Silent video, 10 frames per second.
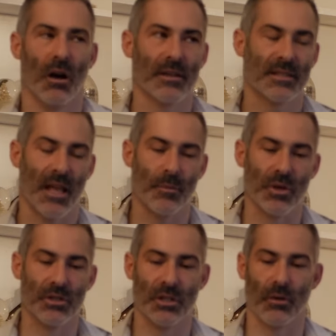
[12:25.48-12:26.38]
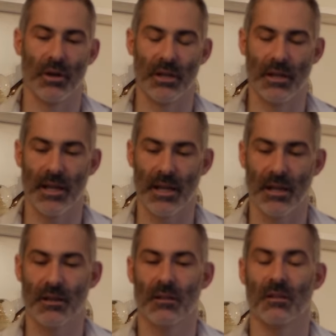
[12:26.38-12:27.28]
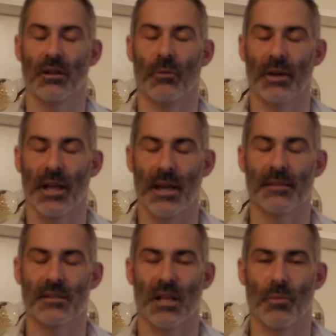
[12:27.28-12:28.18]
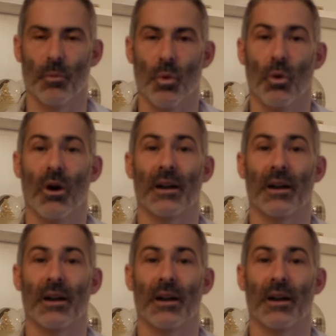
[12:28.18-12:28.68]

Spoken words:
I stammered, I'd link, I'd hate stammer more.